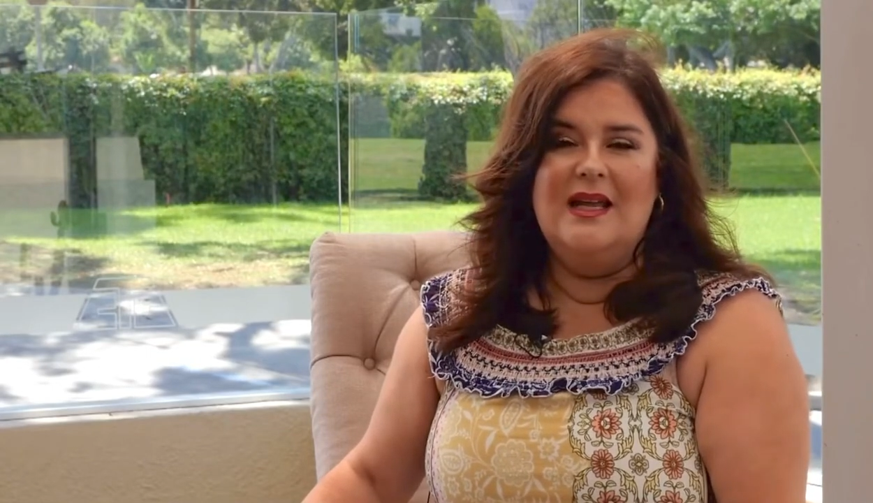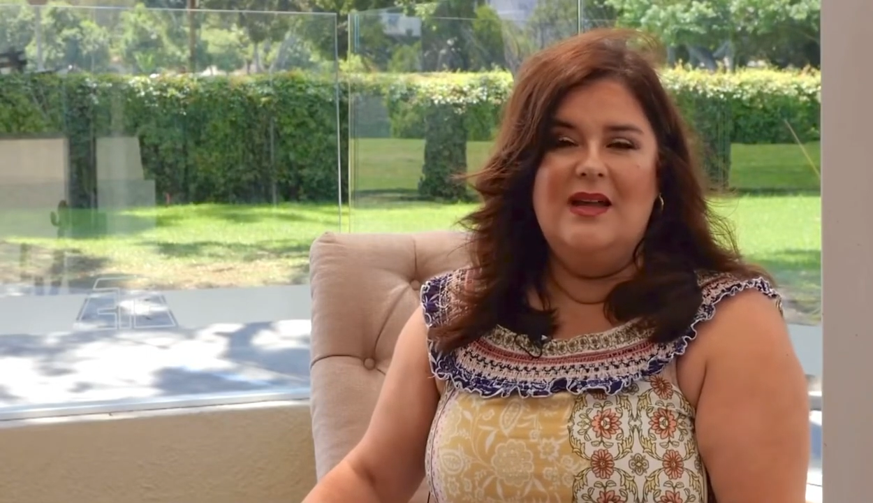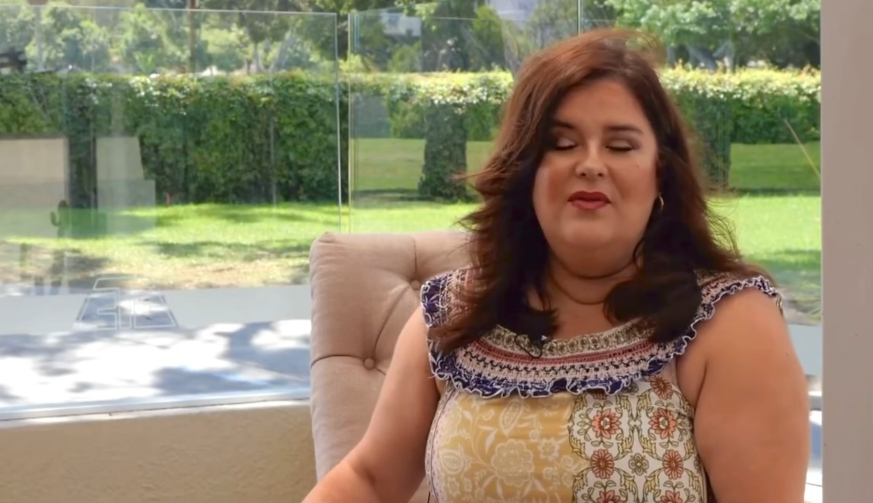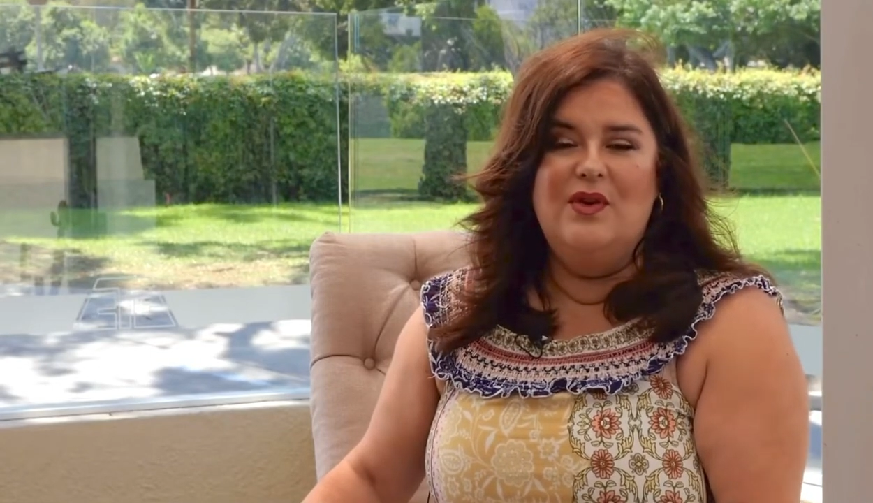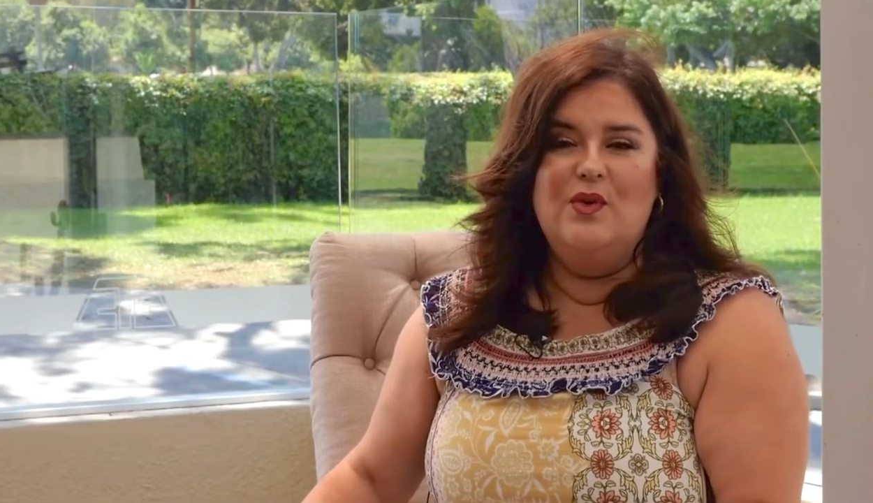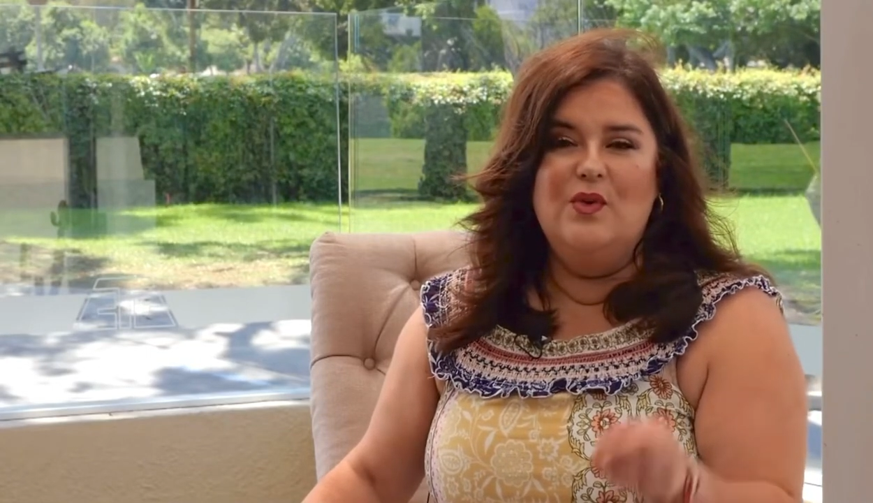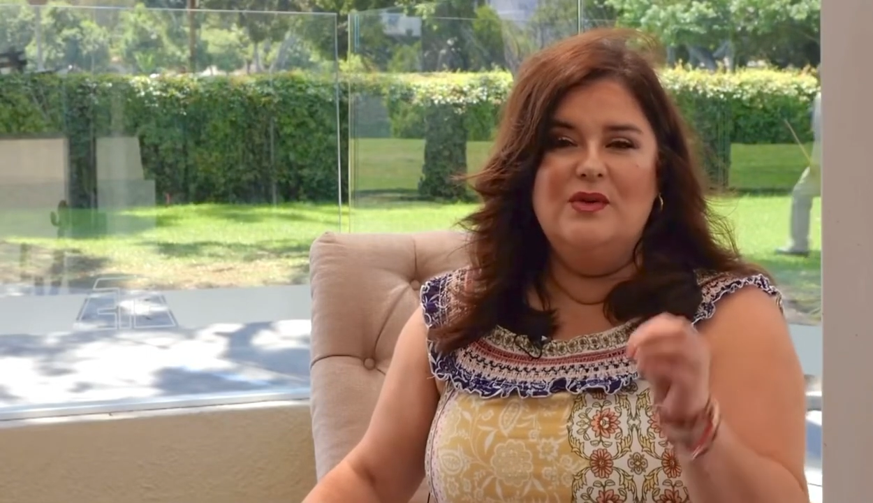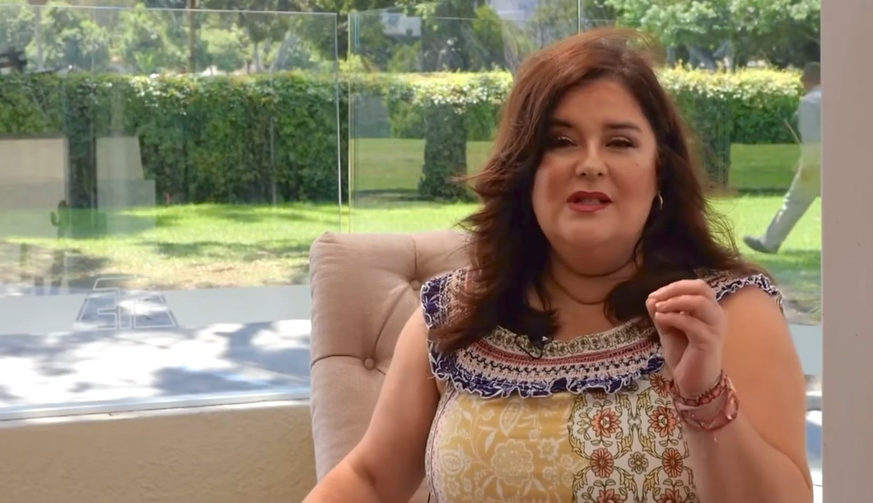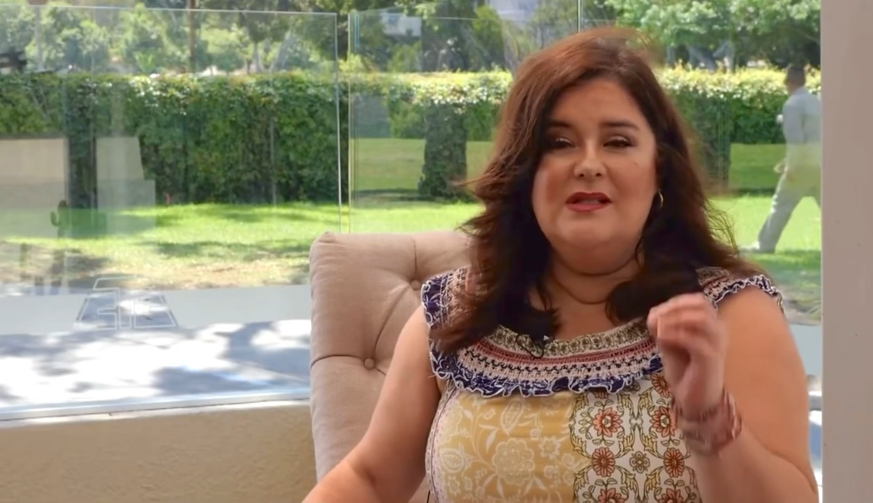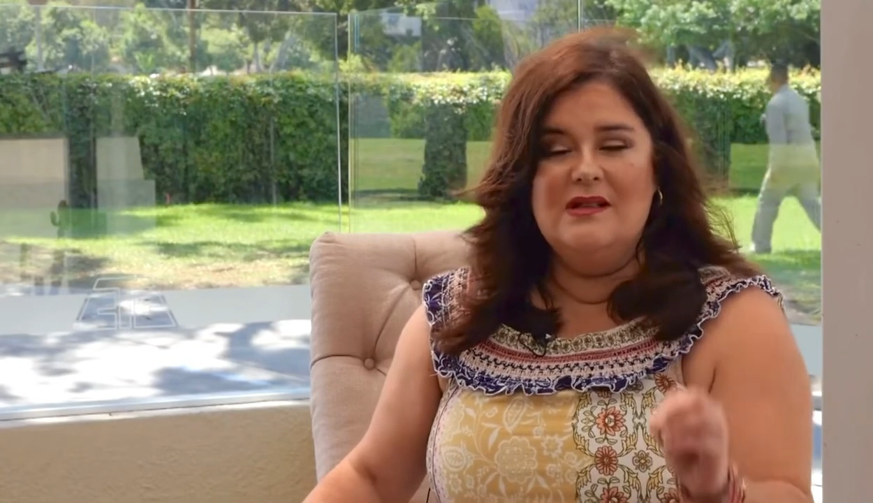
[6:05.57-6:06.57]
if you
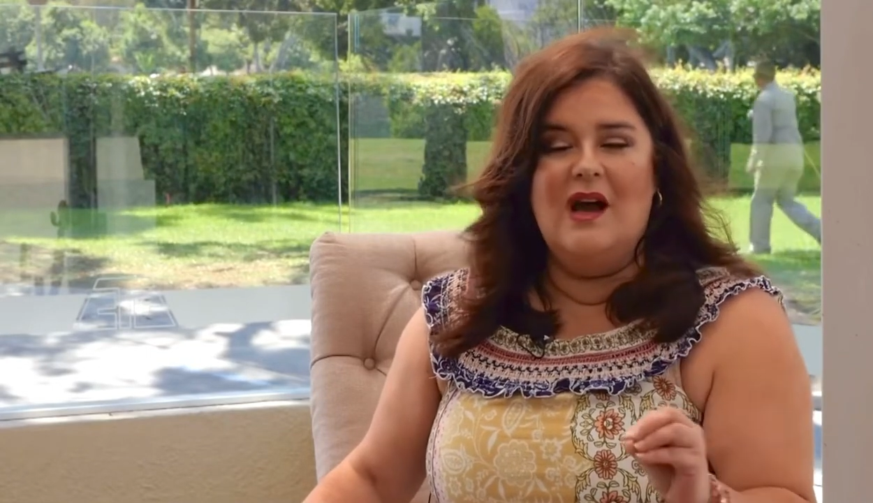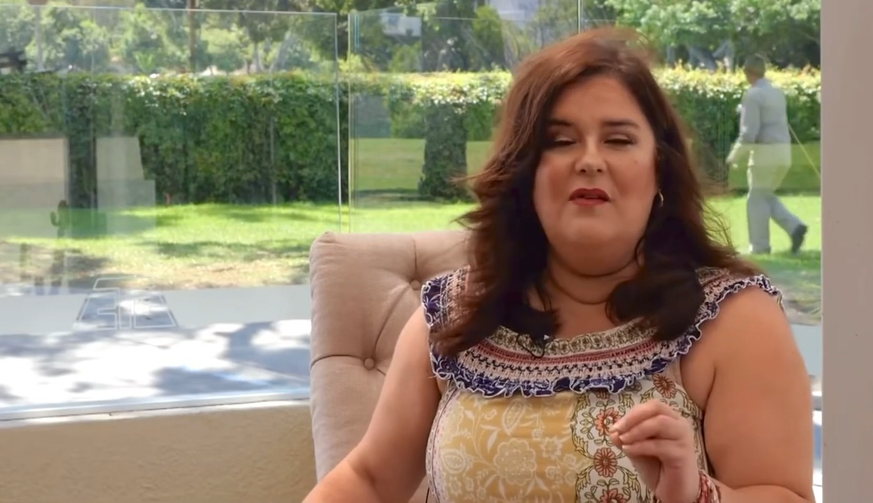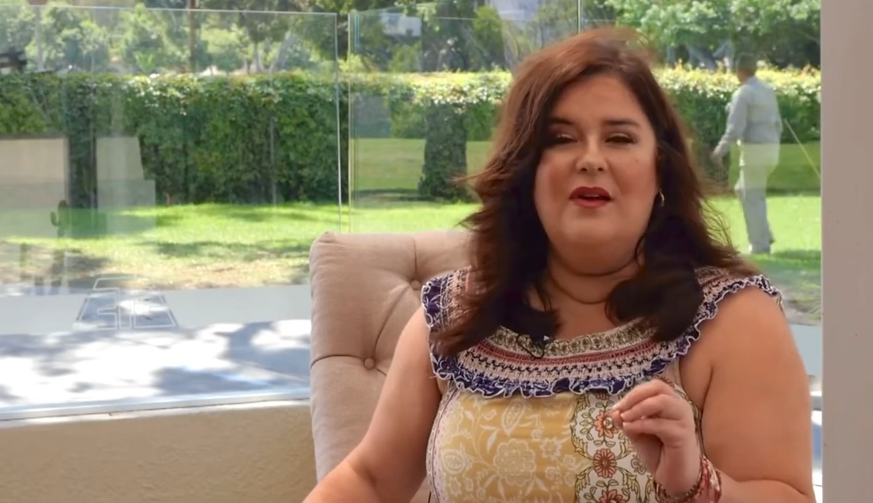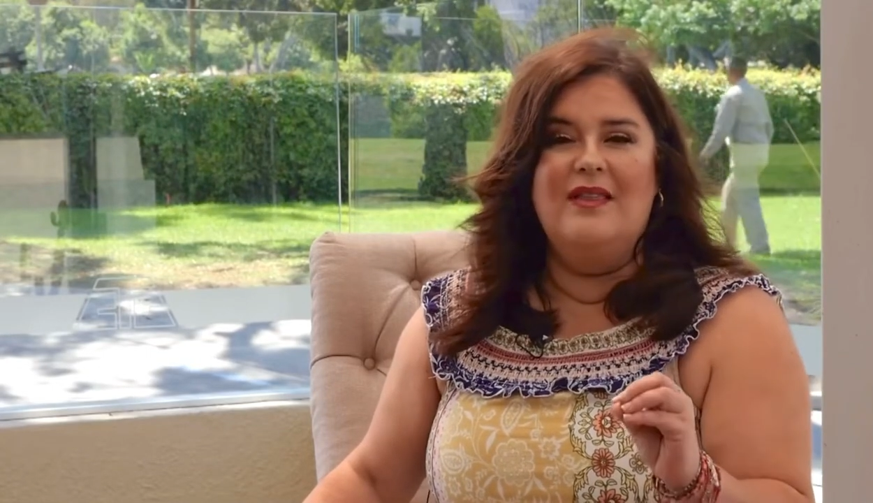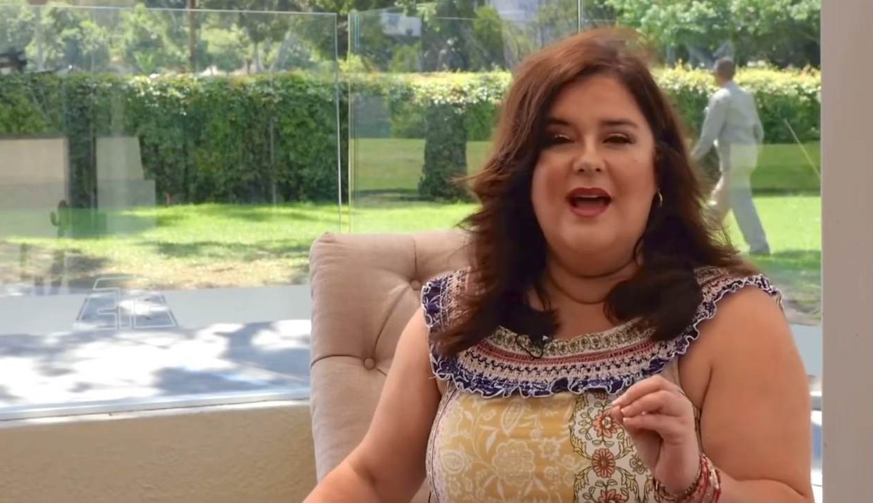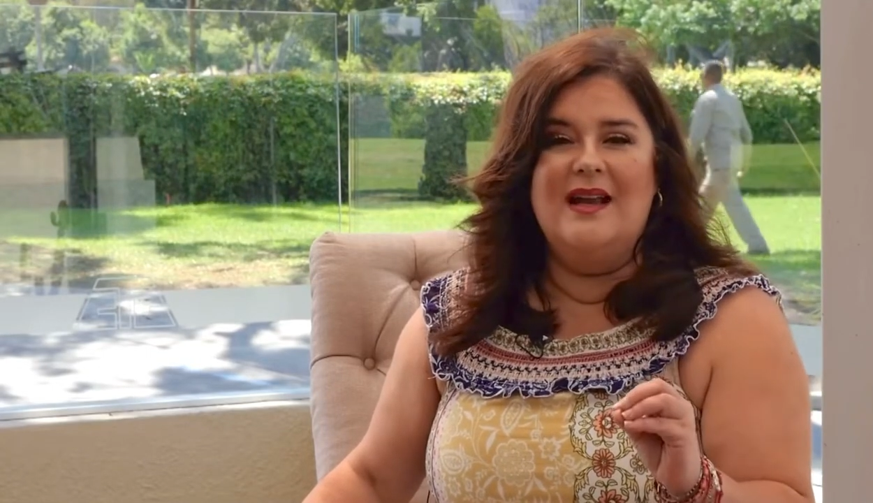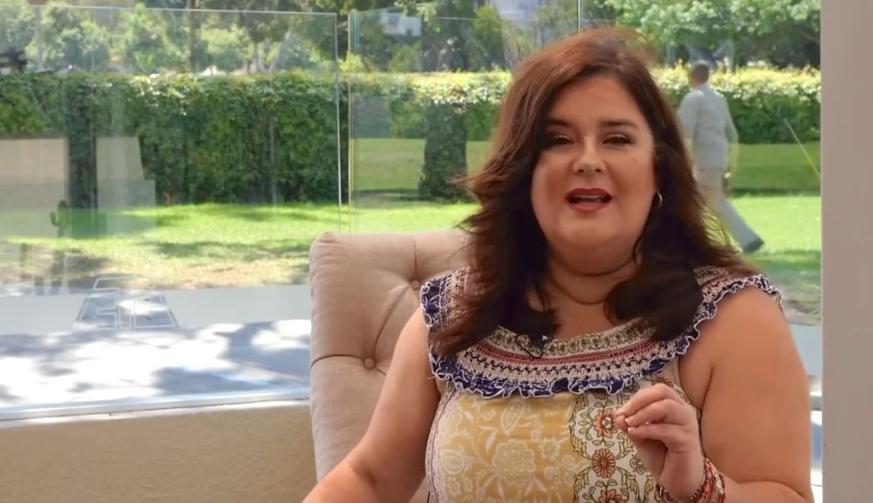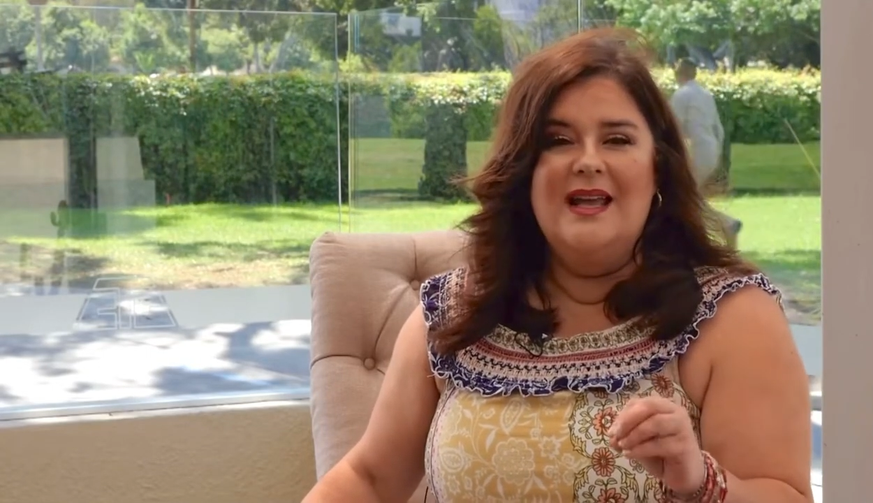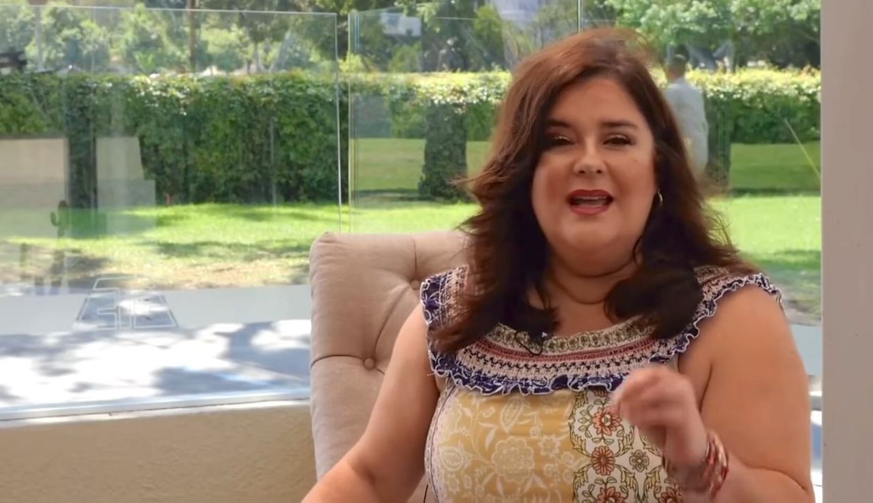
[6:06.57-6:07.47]
discover that,